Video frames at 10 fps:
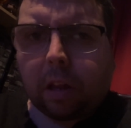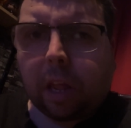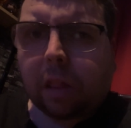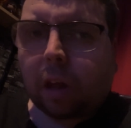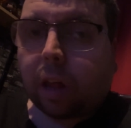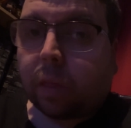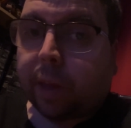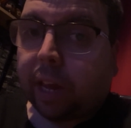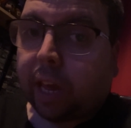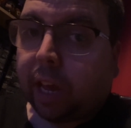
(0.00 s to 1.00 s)
He starts
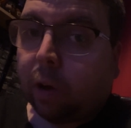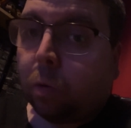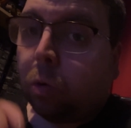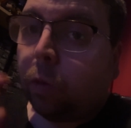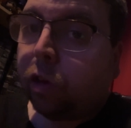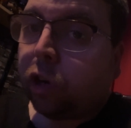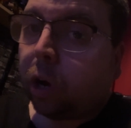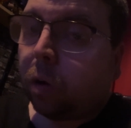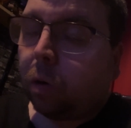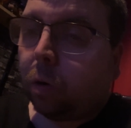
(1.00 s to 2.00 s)
thinking all the
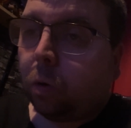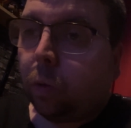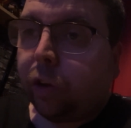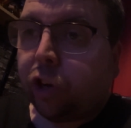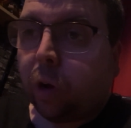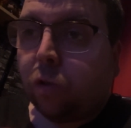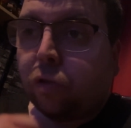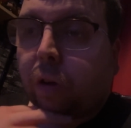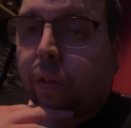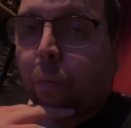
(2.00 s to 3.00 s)

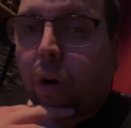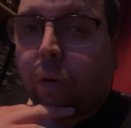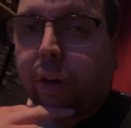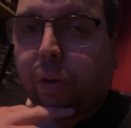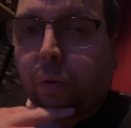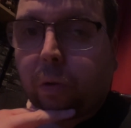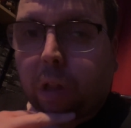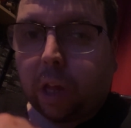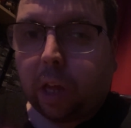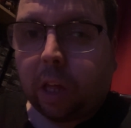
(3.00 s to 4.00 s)
children of the world are
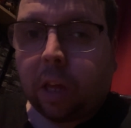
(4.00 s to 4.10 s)
naughty,